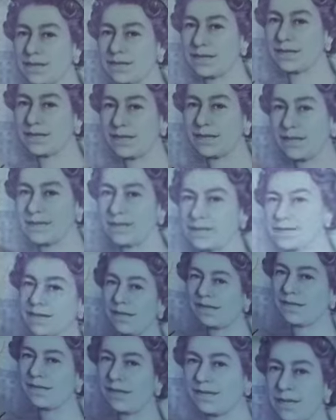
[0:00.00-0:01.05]
Um, and
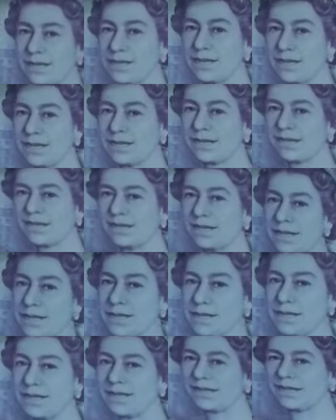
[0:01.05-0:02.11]
the, the thing the
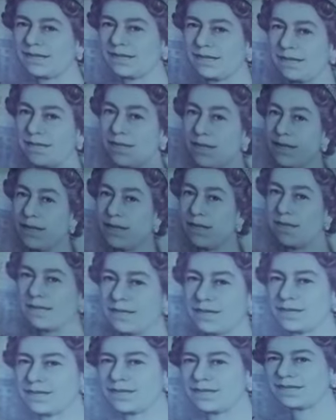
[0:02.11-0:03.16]
fraudsters struggle with, or
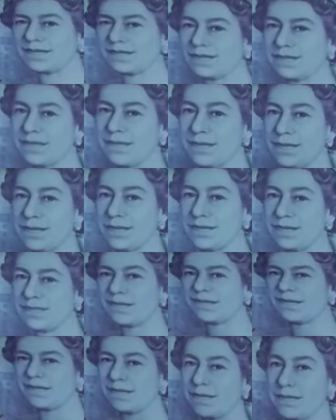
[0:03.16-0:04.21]
one of the things they struggle
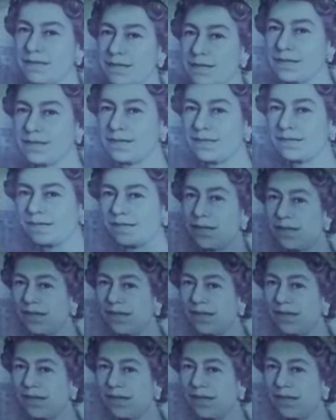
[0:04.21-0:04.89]
with, is the